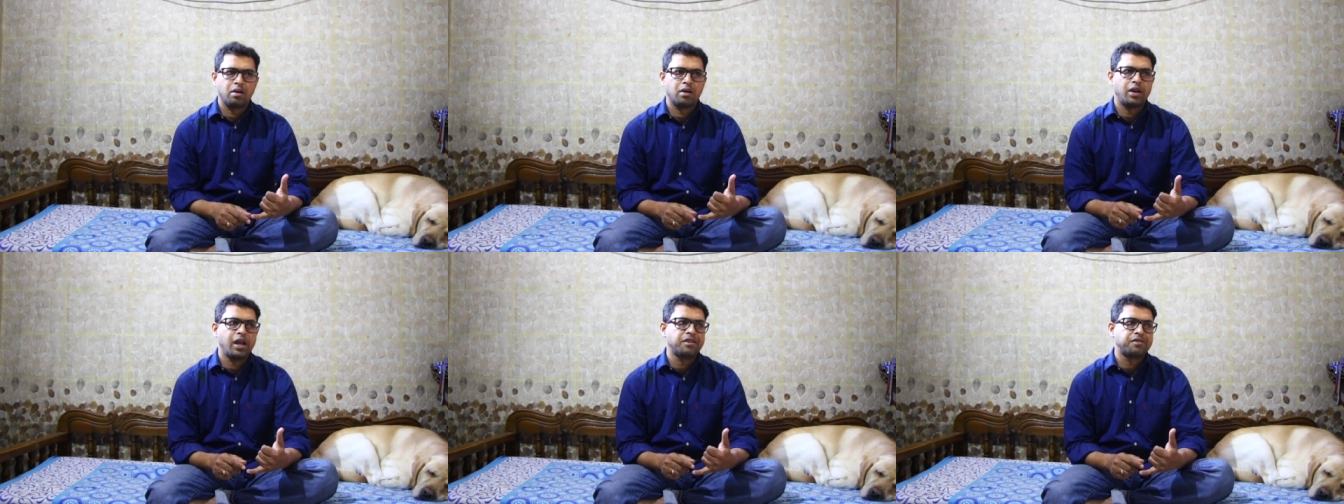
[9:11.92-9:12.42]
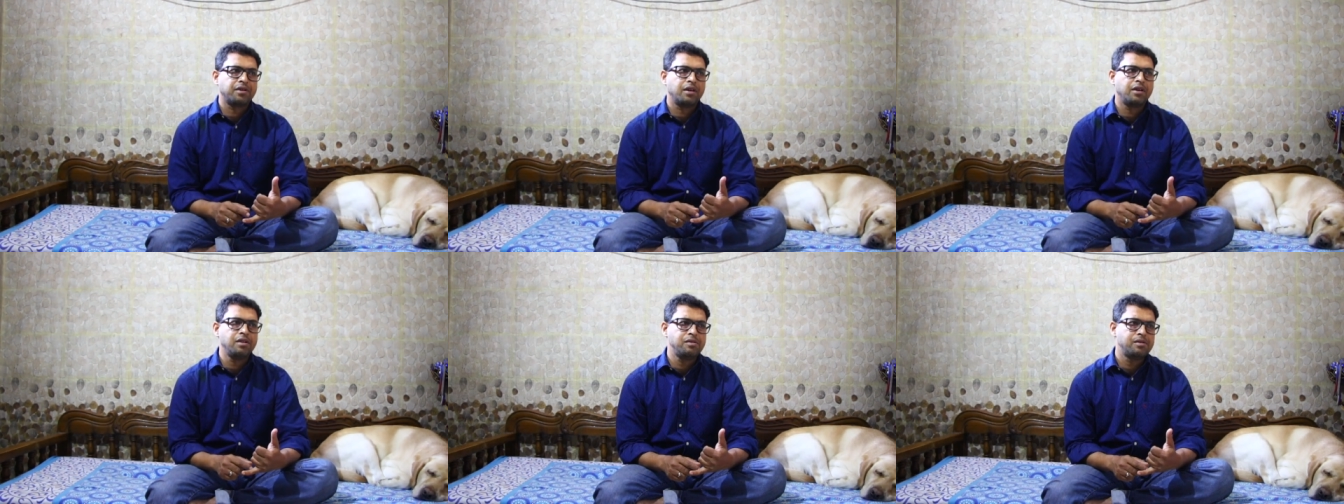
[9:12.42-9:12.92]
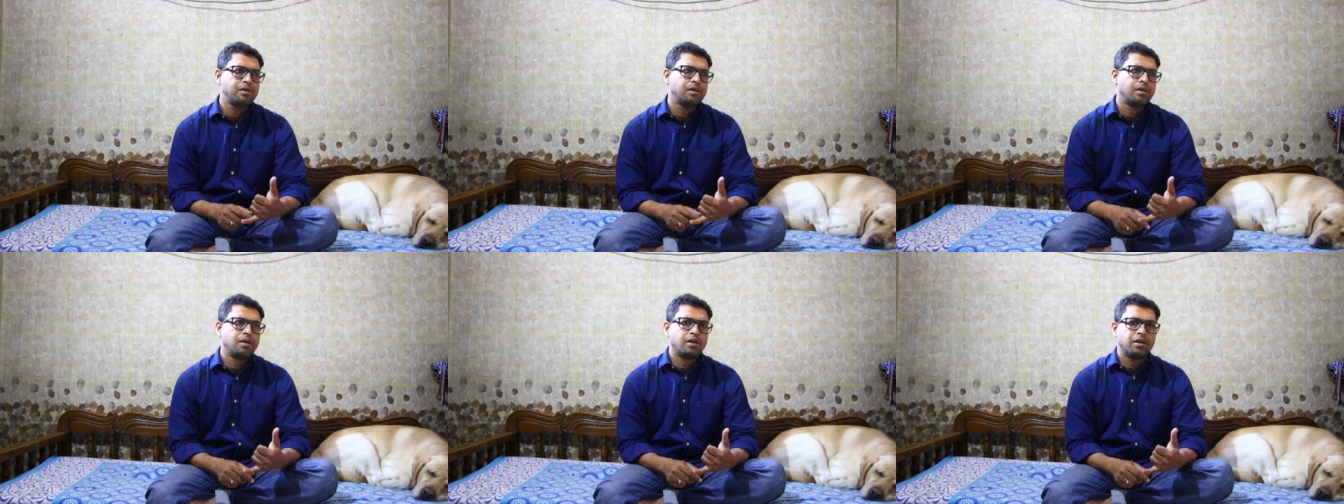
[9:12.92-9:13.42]
Next is
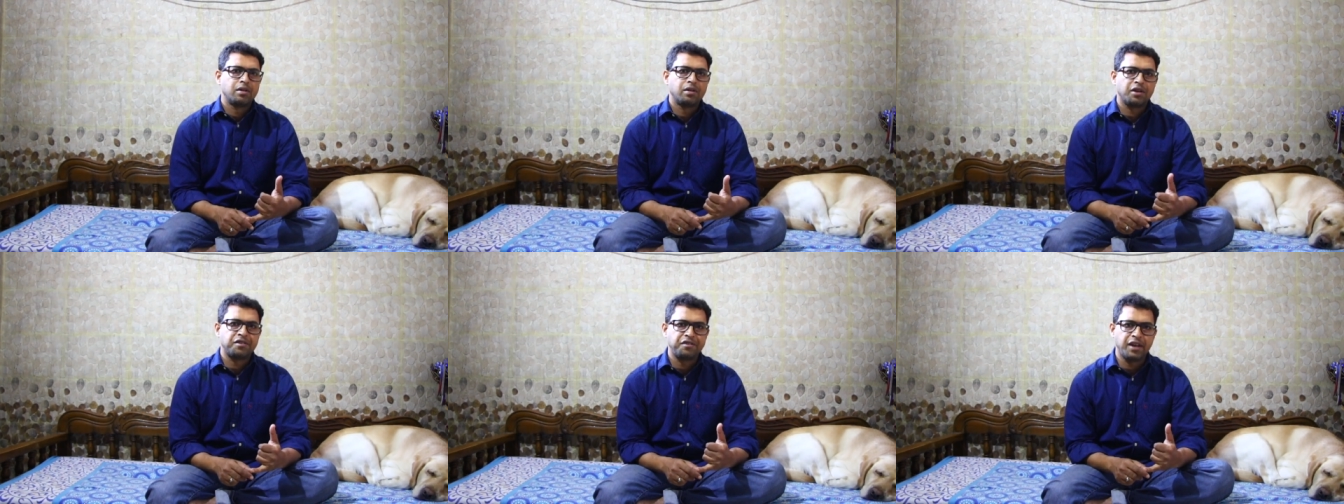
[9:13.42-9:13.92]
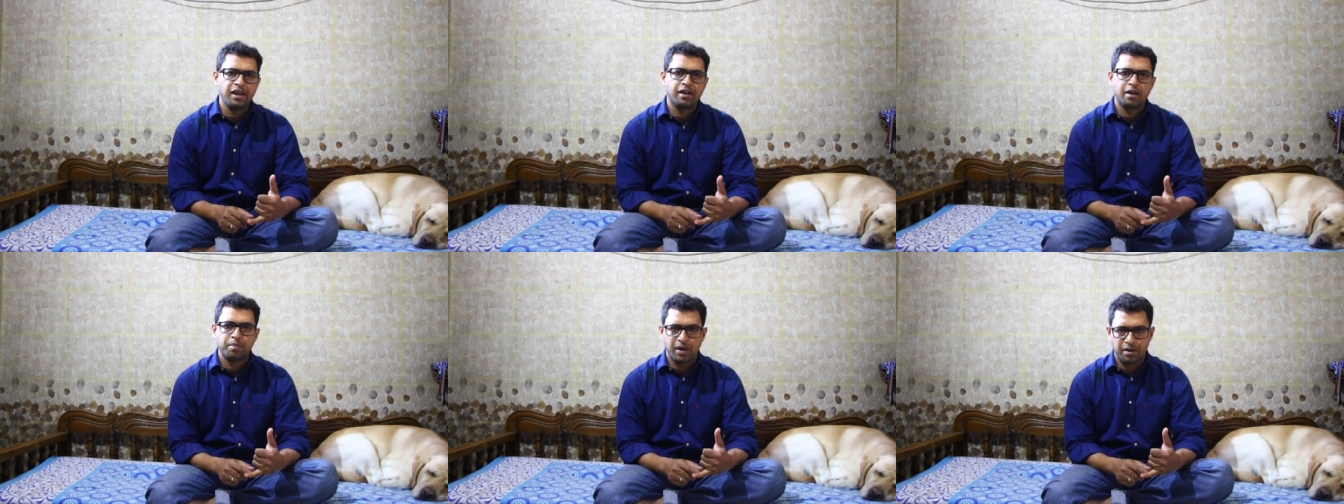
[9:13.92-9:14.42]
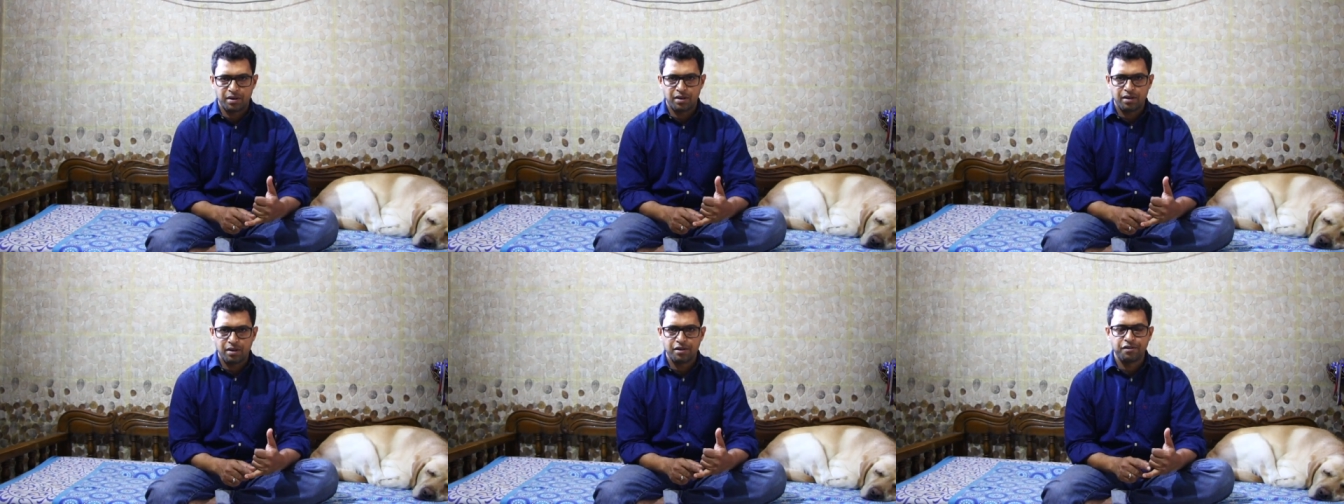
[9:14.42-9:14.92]
the stay command.
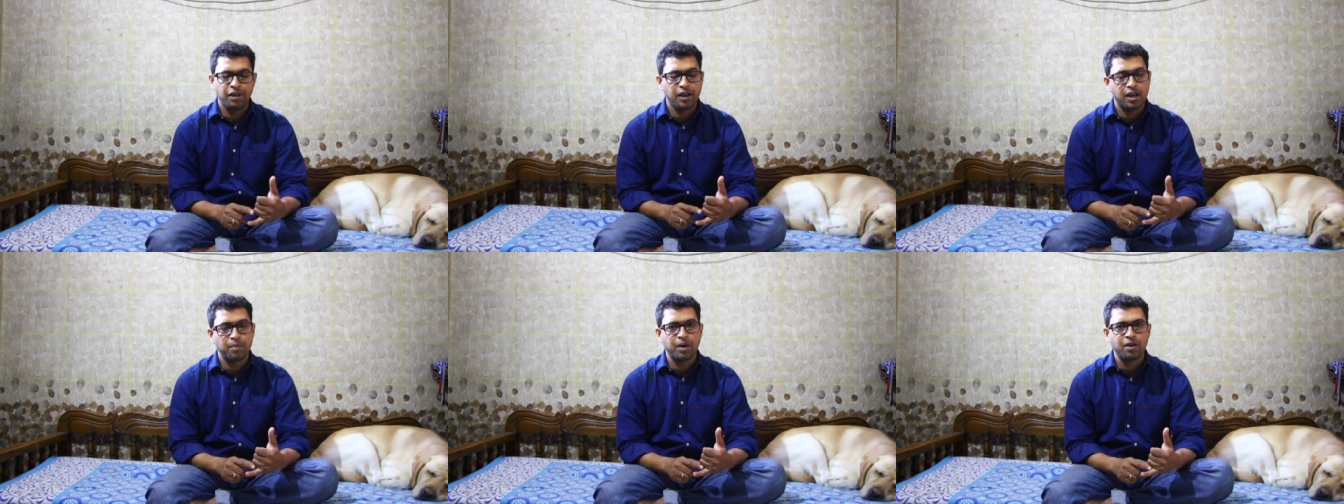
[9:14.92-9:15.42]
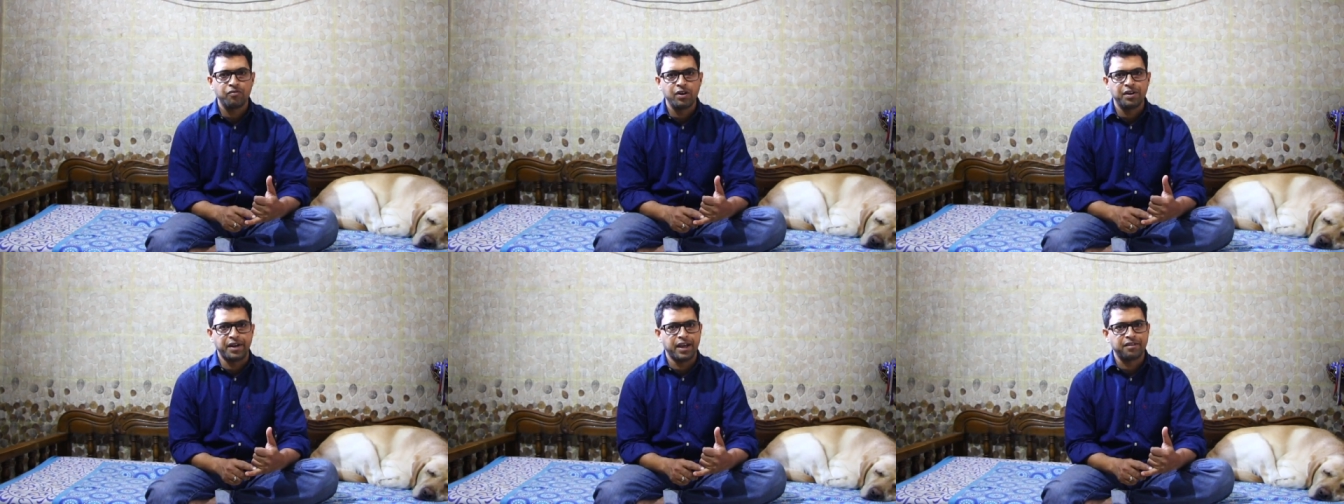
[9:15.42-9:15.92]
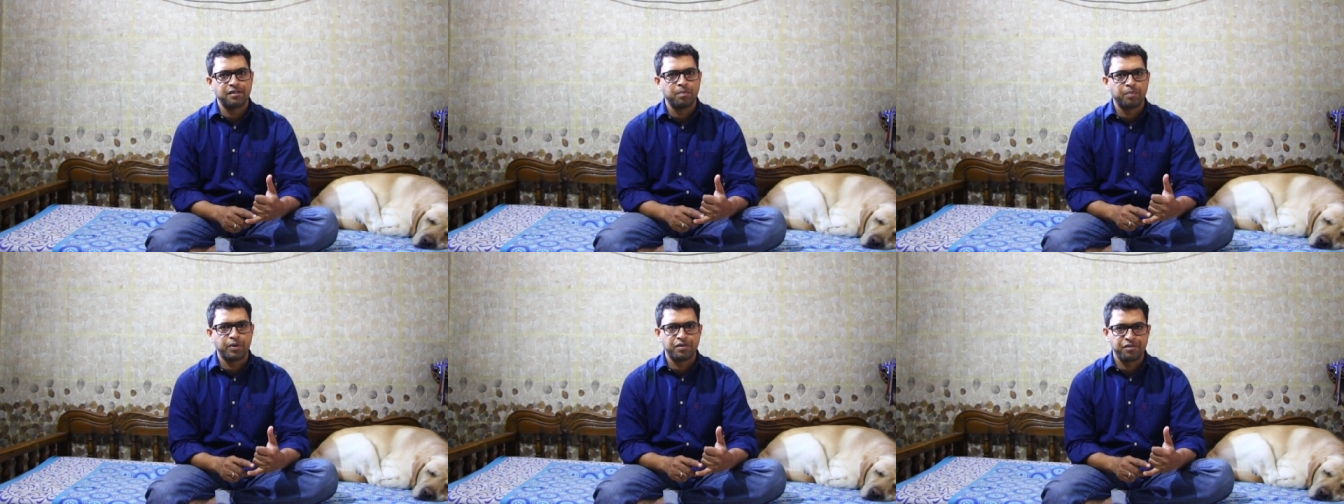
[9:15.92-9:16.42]
Stay command will take
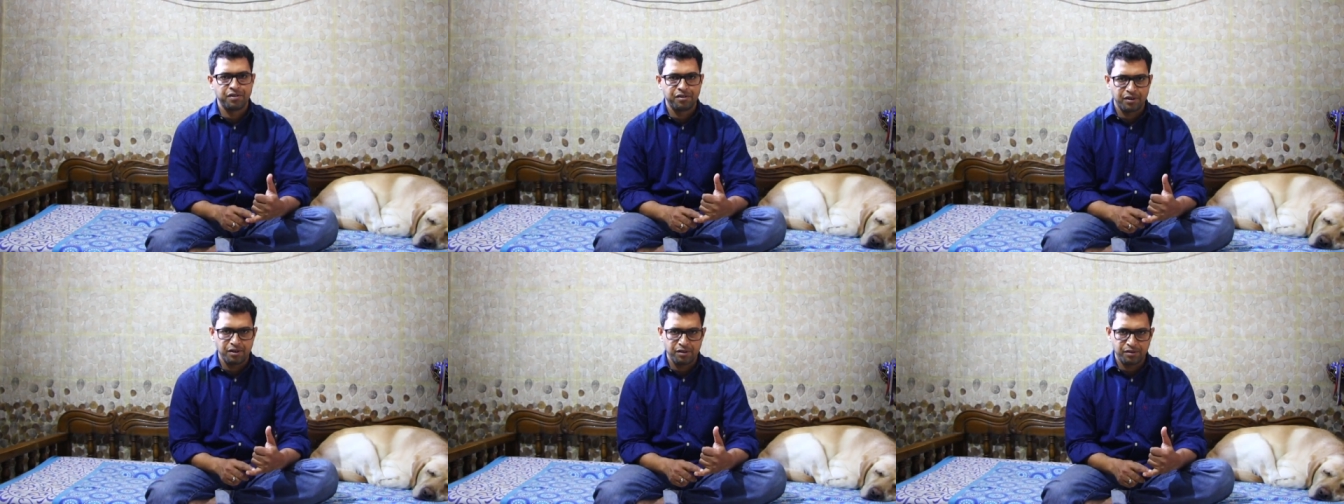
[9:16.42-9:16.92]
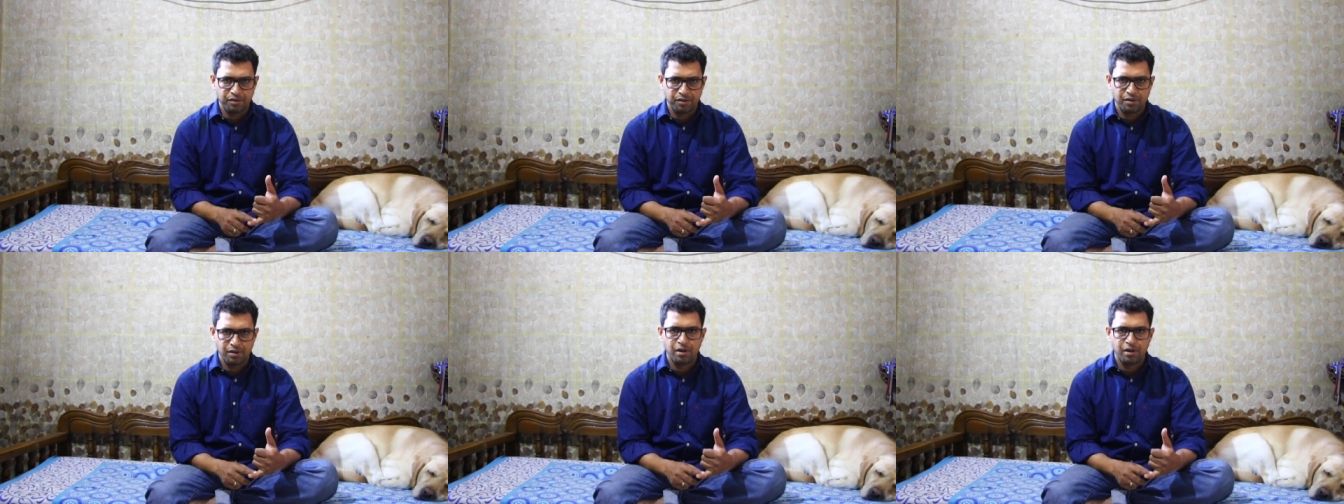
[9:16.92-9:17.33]
some persistence.